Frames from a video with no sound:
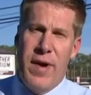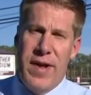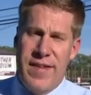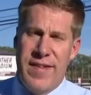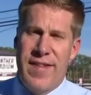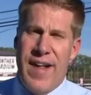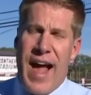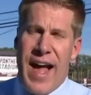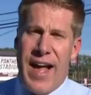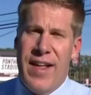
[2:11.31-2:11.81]

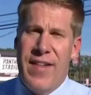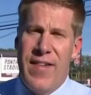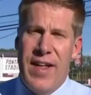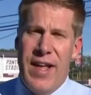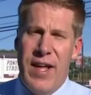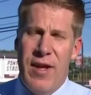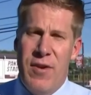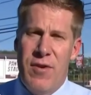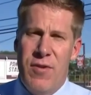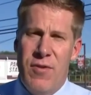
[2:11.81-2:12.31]

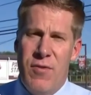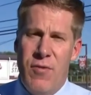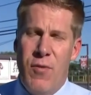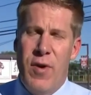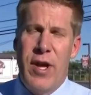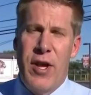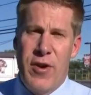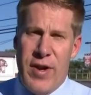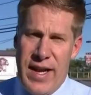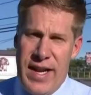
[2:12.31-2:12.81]
exactly
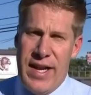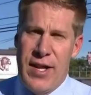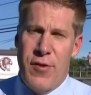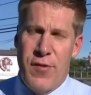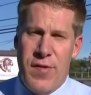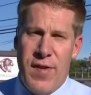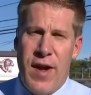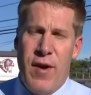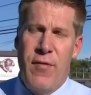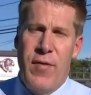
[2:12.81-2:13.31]
what you're getting
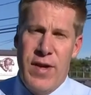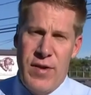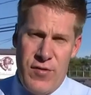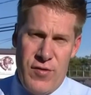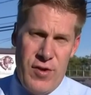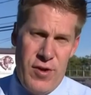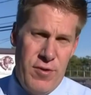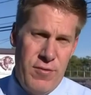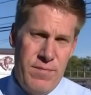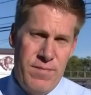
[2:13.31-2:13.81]
yourself
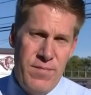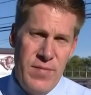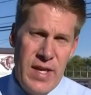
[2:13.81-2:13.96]
into.